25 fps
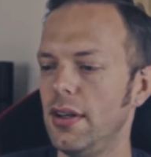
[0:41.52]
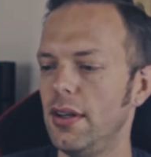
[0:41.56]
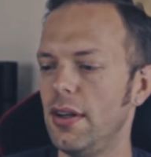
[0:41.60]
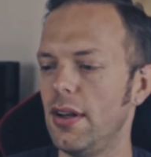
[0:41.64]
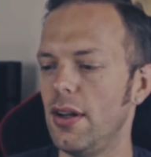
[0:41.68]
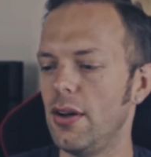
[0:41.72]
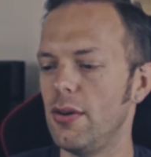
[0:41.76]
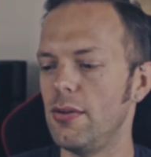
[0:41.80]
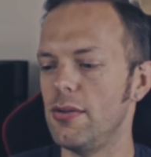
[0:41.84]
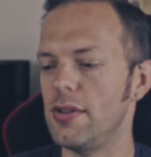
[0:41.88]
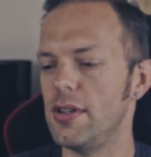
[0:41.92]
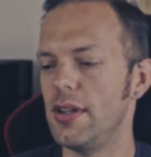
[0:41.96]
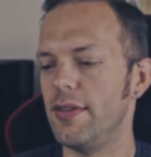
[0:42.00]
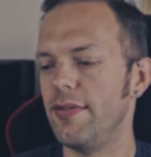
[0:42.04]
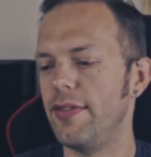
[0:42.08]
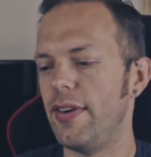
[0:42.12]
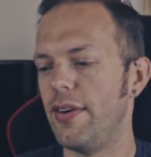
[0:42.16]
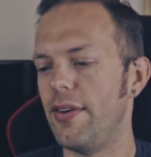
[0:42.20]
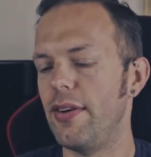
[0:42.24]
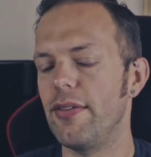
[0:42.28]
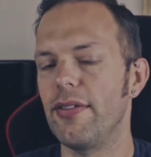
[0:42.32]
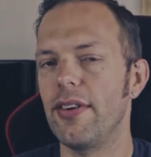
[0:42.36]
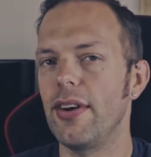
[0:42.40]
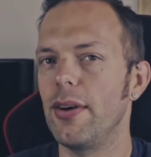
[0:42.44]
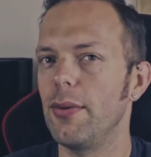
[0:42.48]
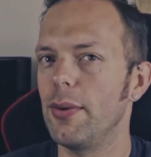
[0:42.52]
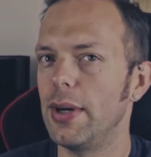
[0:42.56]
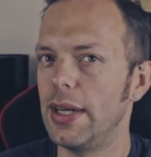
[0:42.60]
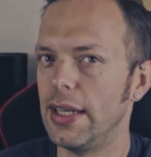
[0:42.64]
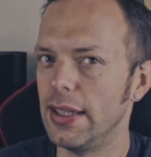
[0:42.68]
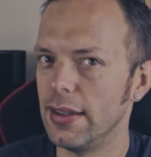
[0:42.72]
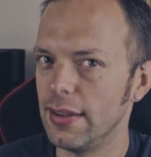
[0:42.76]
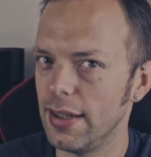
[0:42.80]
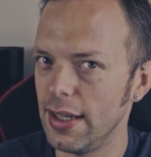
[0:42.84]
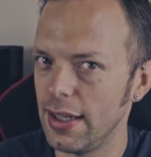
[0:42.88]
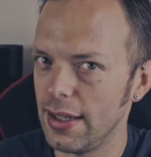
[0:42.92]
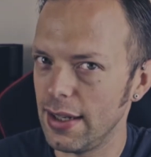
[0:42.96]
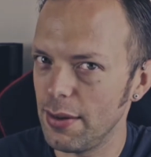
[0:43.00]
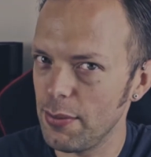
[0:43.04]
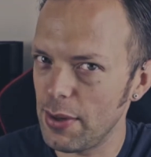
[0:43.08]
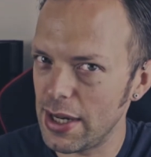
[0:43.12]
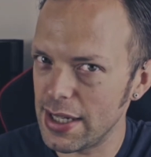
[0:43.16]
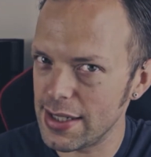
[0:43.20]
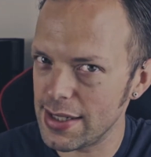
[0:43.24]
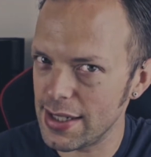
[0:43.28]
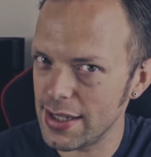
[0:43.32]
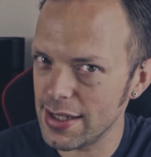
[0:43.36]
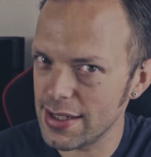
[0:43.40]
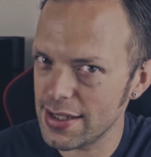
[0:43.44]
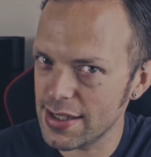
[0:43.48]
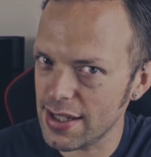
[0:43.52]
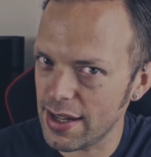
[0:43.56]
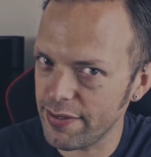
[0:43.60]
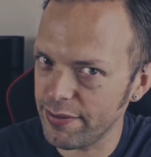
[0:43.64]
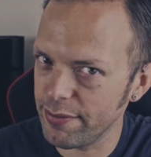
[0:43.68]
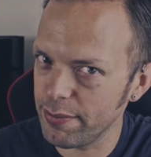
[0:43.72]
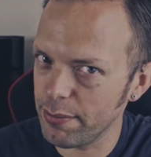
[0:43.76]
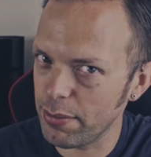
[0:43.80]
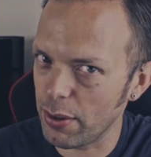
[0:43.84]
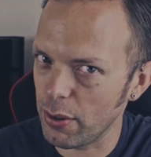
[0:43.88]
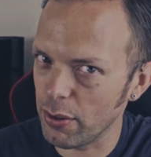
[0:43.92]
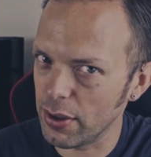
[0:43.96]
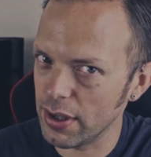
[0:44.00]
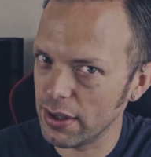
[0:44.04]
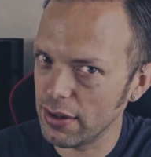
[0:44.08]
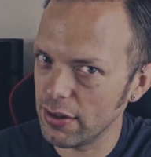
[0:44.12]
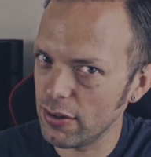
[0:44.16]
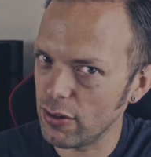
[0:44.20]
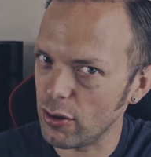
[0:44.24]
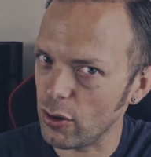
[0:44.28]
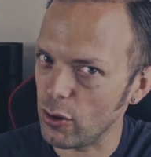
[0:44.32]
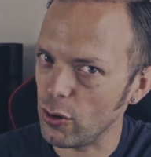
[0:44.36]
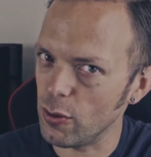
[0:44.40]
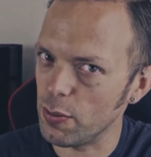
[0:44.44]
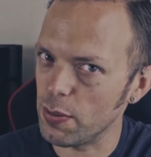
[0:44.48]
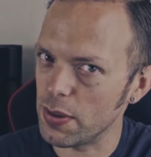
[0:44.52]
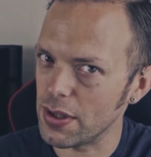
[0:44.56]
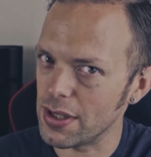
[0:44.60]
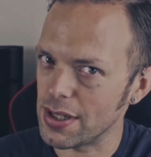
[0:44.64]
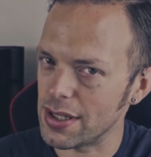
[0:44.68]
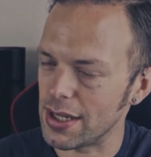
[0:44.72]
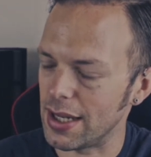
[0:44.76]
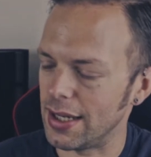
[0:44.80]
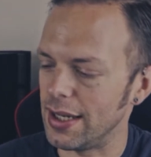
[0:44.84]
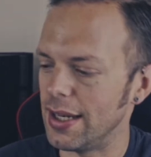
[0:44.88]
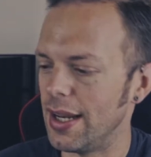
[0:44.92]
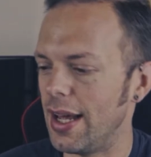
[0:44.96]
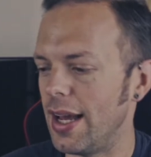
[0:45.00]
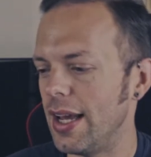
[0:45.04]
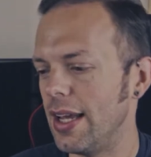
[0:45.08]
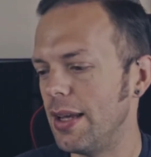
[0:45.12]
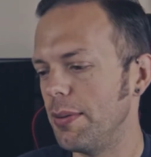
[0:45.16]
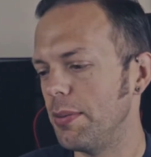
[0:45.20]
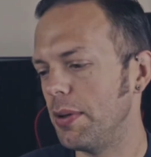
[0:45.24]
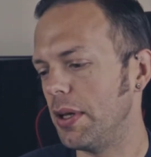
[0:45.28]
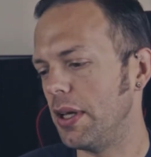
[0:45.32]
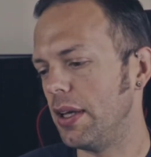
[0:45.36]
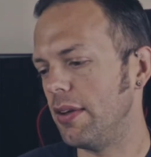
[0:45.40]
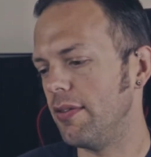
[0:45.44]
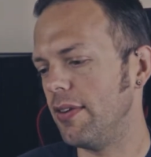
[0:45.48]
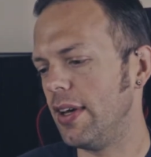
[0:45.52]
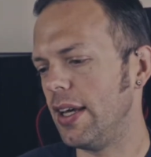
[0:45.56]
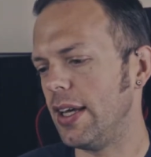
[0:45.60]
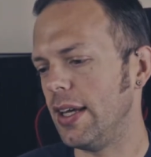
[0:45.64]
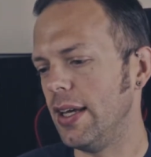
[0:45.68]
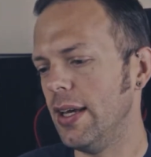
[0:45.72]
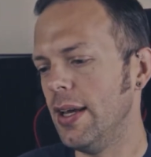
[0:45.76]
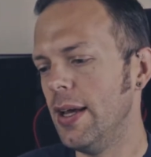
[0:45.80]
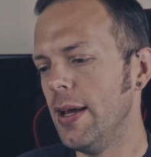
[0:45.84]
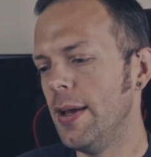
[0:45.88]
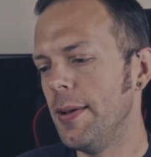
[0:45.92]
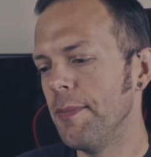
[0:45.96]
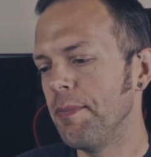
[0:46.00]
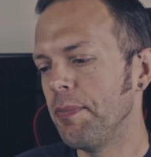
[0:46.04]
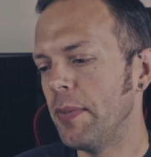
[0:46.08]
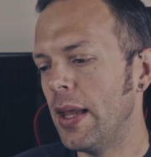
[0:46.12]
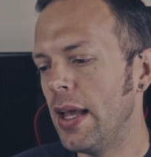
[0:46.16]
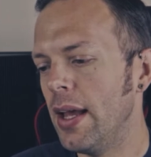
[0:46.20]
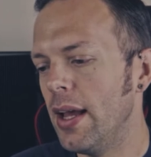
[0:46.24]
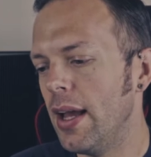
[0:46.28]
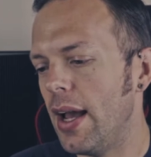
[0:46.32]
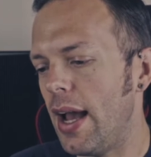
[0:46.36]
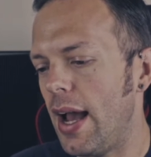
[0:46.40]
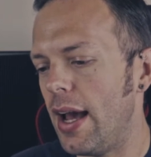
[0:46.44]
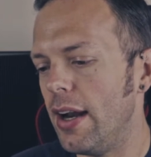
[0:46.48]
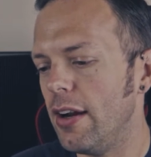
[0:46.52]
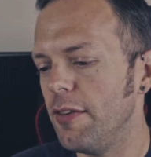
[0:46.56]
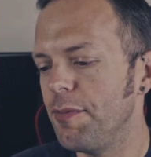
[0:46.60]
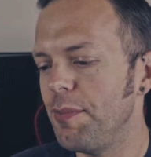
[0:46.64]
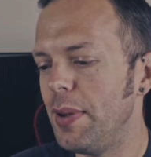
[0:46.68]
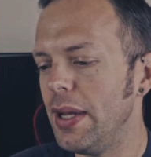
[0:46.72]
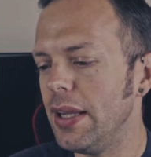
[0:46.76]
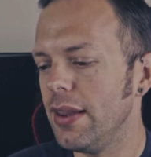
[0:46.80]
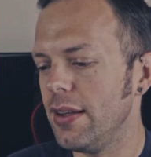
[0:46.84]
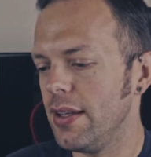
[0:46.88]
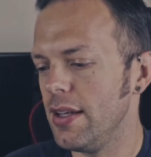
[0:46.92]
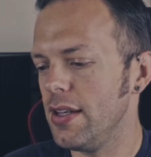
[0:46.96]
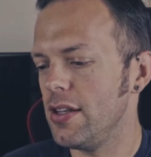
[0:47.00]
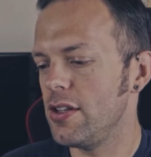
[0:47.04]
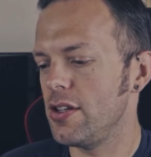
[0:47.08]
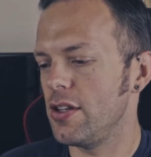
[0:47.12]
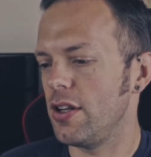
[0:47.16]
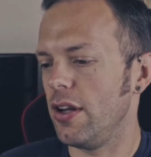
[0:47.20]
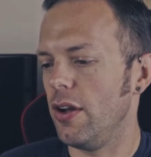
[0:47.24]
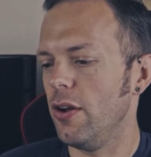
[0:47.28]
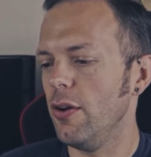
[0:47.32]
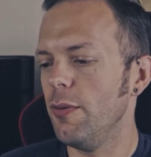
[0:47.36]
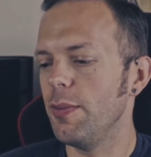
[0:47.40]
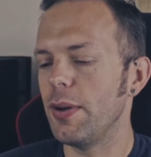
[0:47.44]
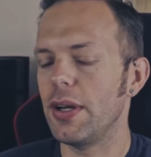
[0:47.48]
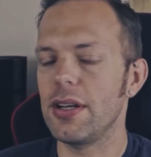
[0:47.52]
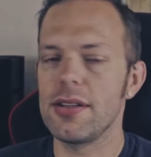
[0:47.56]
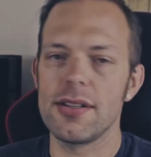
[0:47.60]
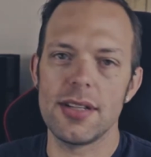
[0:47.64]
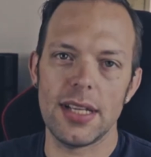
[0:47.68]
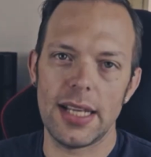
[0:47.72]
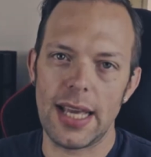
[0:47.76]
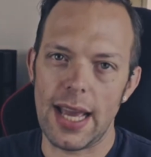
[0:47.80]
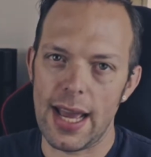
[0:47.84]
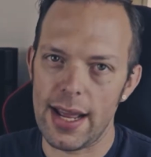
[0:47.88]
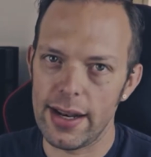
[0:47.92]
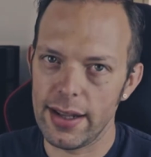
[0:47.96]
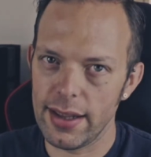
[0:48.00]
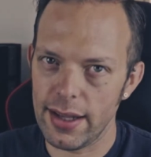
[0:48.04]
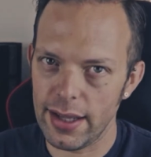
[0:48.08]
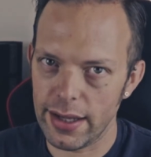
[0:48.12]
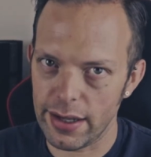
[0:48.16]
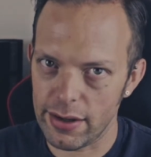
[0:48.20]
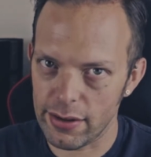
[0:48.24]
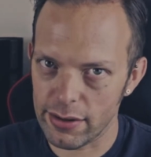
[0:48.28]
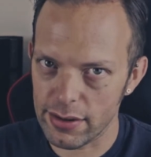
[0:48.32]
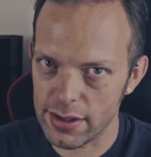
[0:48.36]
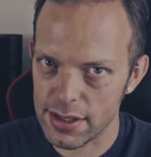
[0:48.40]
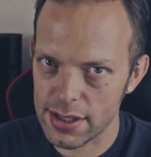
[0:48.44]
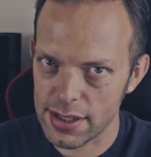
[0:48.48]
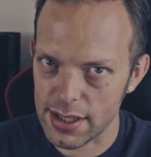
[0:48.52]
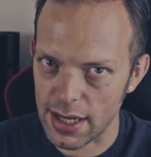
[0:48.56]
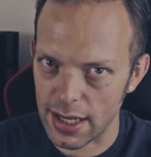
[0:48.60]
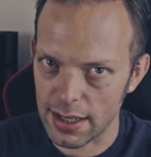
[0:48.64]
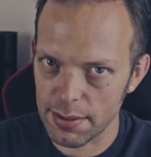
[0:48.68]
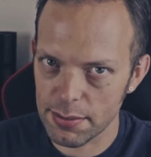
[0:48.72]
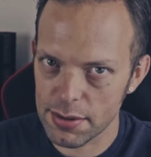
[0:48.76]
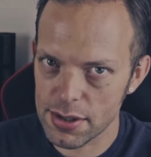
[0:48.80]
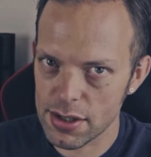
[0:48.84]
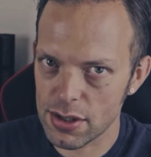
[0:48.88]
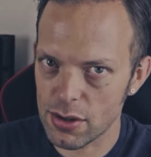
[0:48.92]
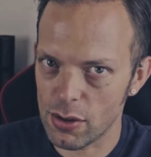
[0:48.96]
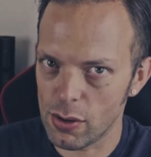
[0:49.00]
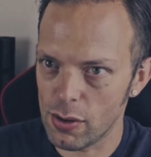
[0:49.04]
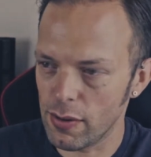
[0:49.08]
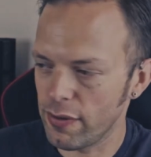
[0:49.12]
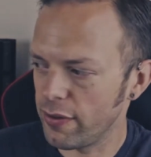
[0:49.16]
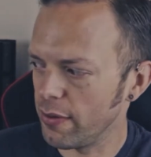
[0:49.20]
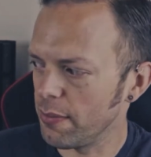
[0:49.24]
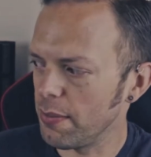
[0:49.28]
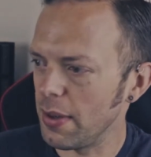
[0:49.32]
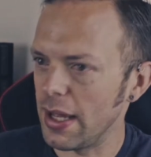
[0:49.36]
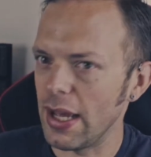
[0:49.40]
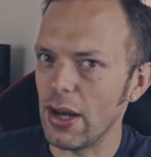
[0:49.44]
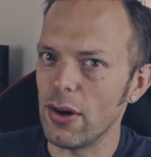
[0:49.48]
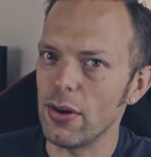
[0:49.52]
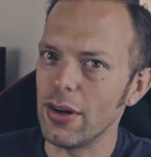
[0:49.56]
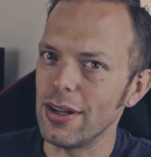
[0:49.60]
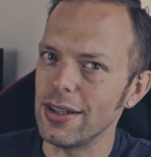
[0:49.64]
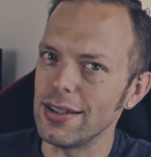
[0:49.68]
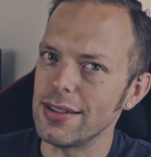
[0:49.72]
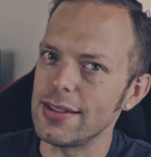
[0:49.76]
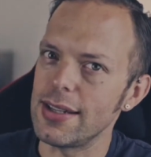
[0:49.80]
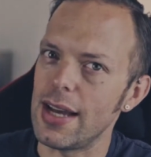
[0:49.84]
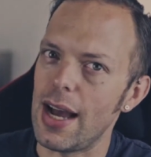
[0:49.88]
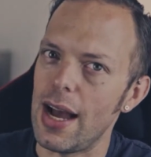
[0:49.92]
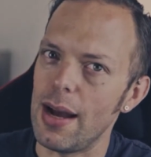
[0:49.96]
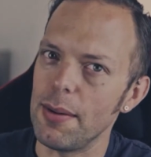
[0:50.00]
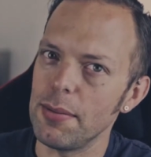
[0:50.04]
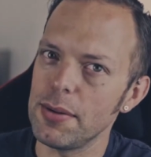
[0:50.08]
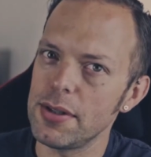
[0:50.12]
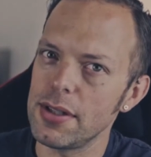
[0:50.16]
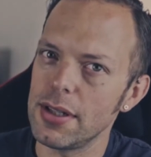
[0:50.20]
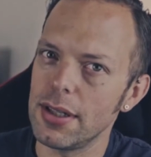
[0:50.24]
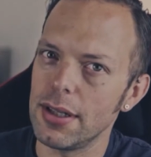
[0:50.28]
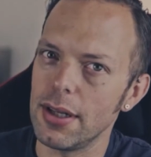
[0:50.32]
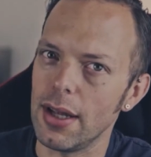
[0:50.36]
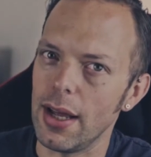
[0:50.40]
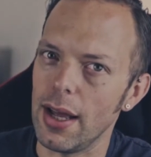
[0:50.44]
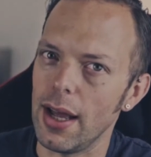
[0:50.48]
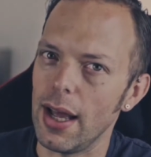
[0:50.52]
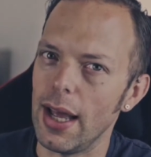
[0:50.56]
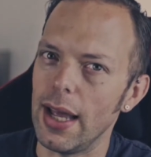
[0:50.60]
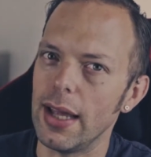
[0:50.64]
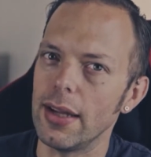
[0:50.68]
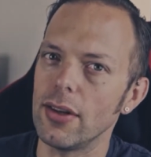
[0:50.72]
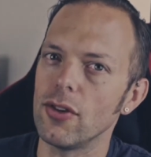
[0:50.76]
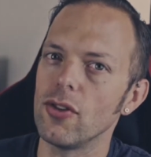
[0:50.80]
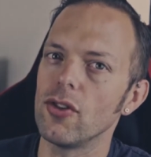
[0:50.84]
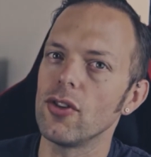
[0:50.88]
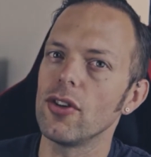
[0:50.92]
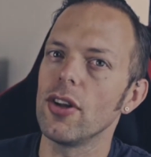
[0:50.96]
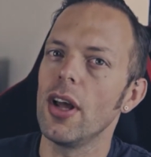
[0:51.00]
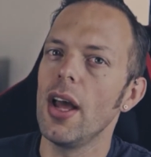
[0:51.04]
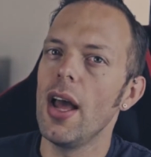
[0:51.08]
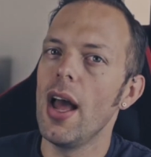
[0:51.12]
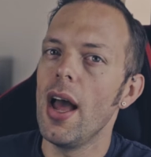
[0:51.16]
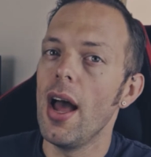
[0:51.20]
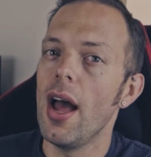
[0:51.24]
knows it very, very well indeed. And it weighs in at 7.2% ABV. And I've picked these two because, again, they got the same score from me on Untappd. And